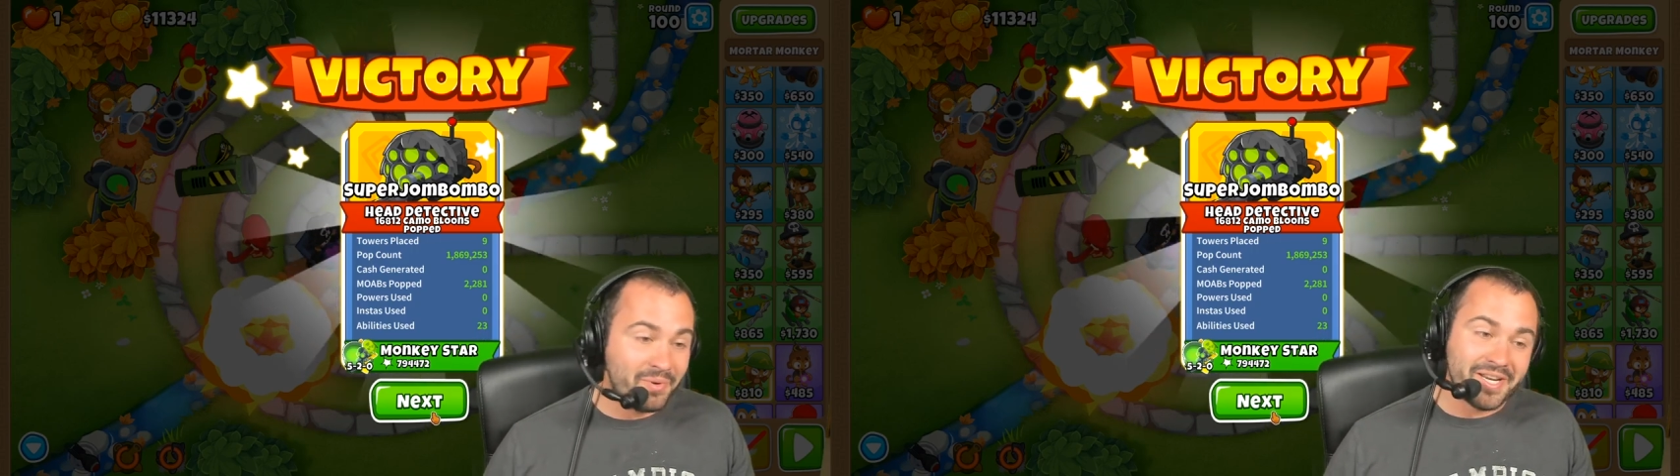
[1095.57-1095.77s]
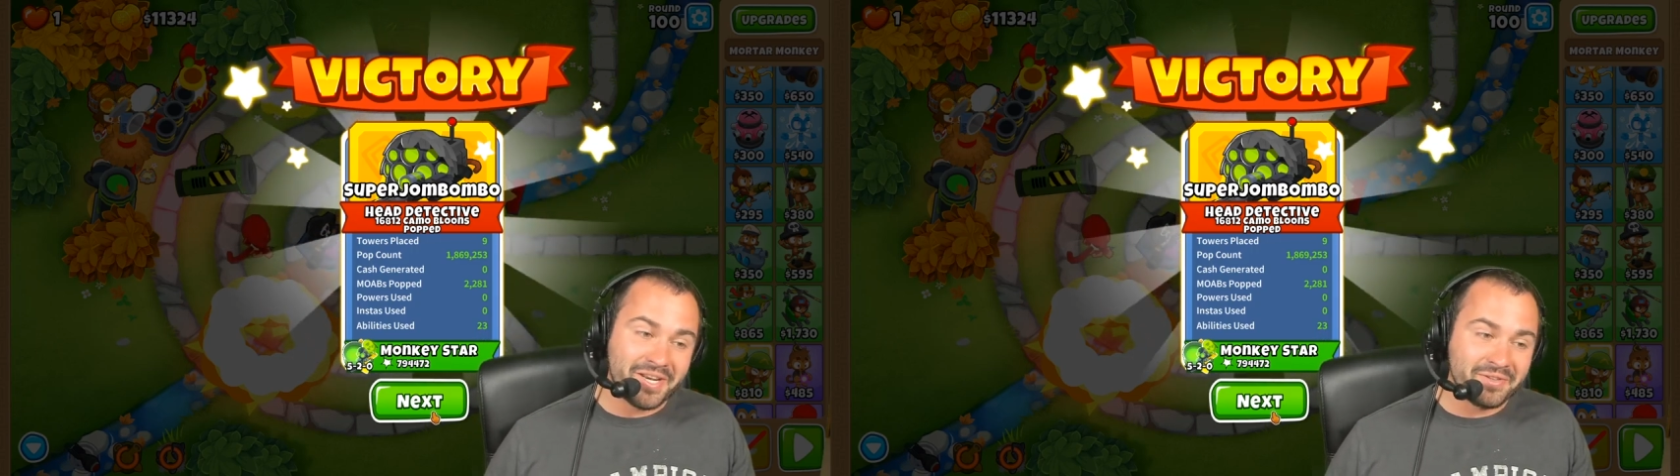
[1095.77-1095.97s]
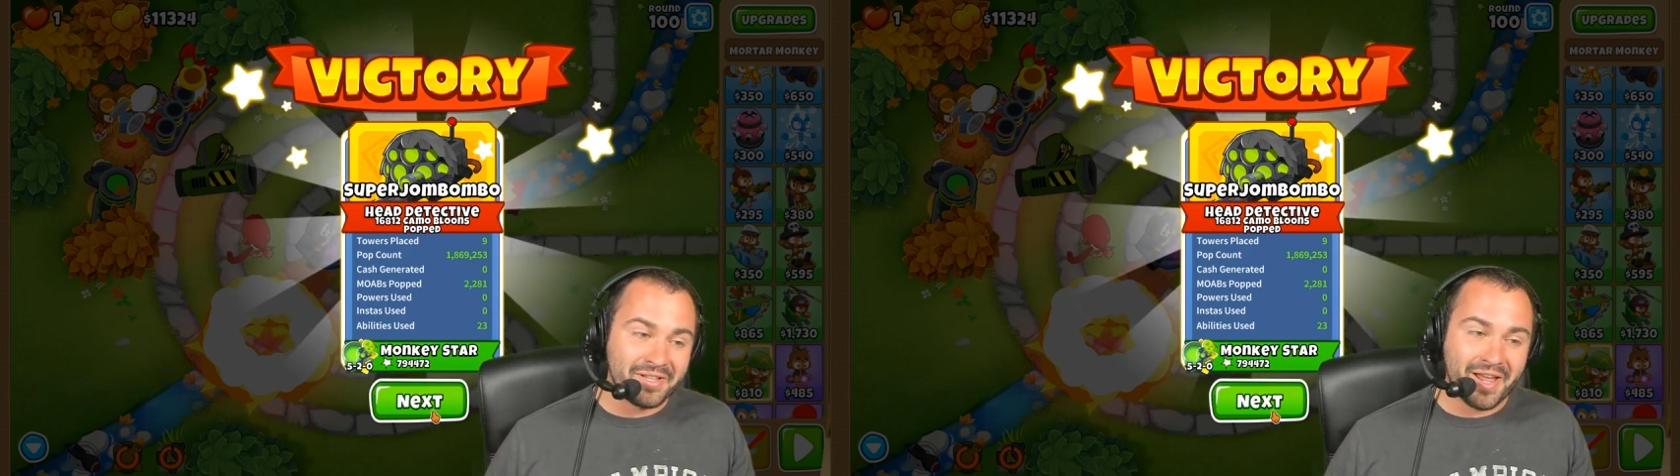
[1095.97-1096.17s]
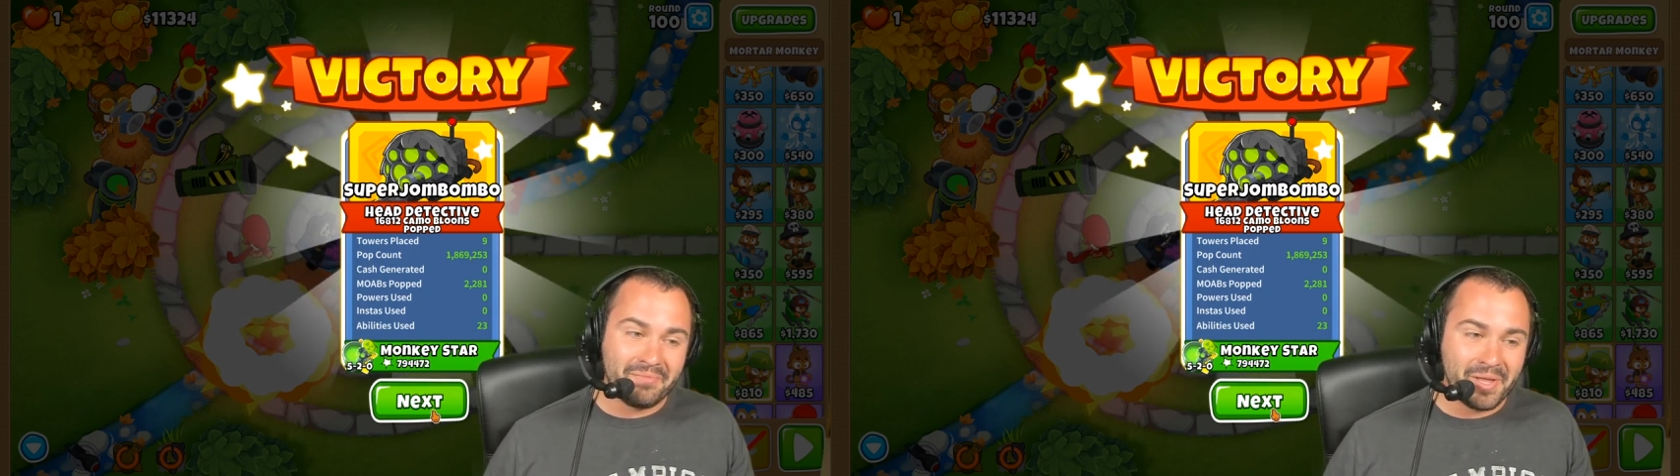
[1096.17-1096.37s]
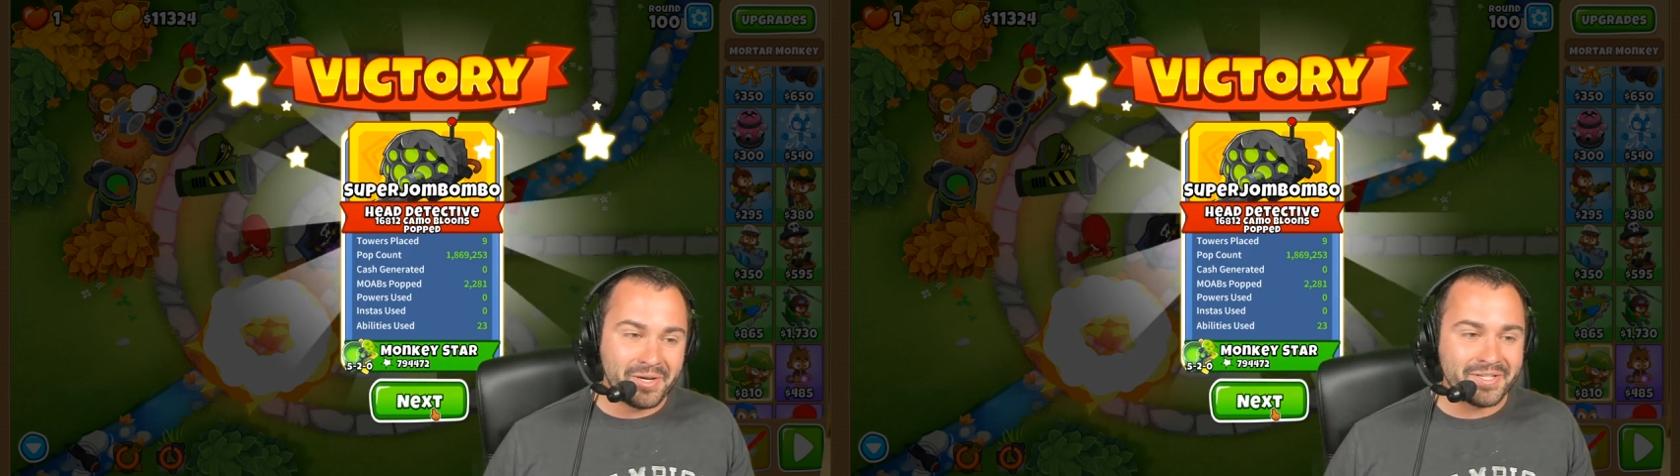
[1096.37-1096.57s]
We did use a lot
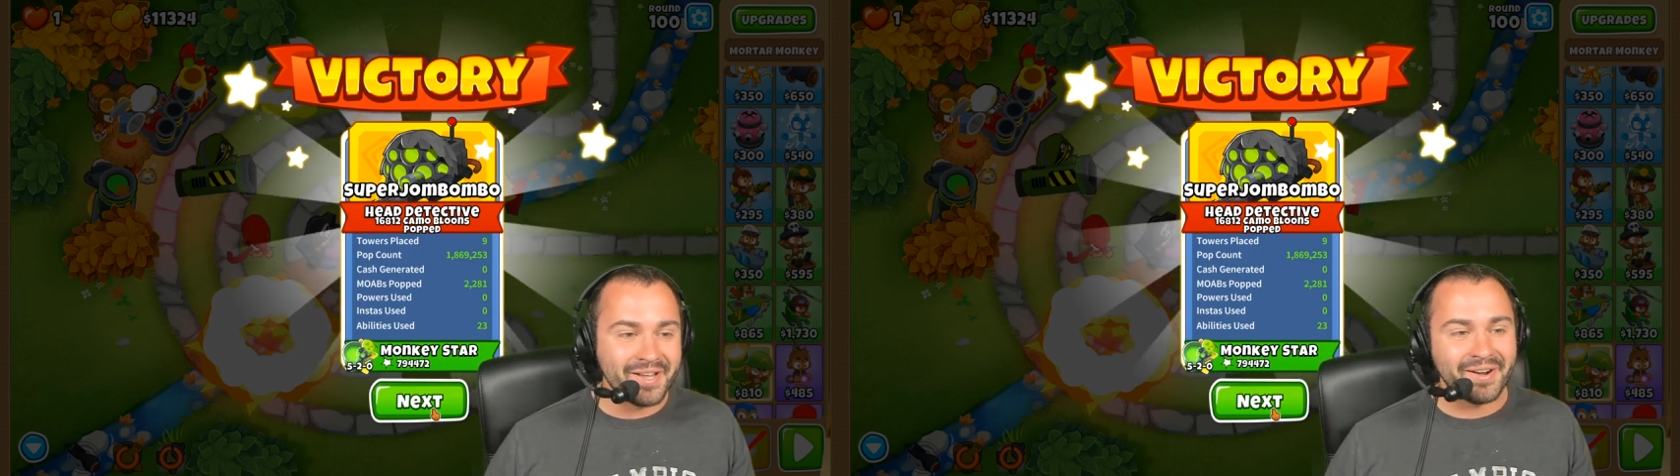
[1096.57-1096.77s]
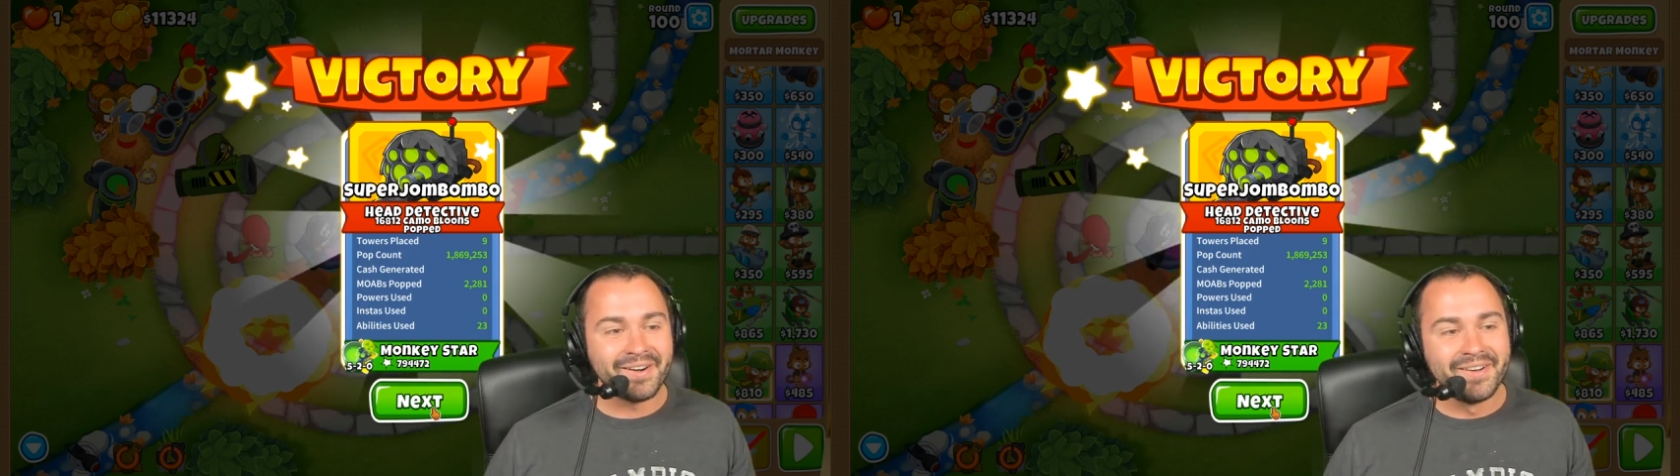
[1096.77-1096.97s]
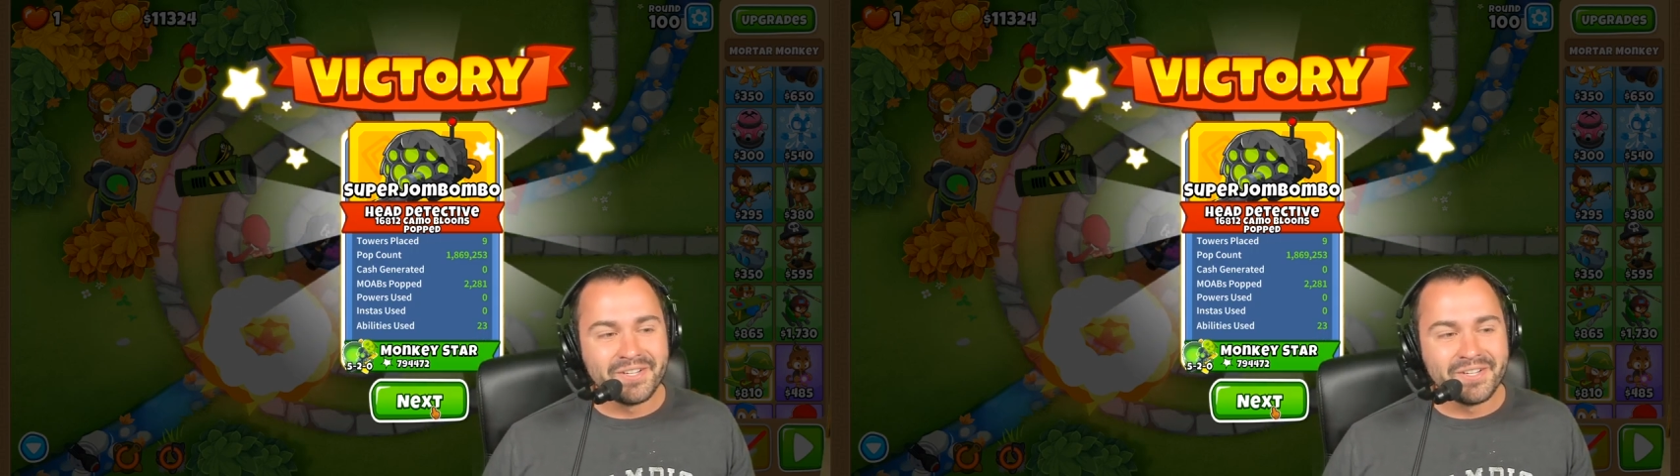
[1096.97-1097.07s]
of abilities there.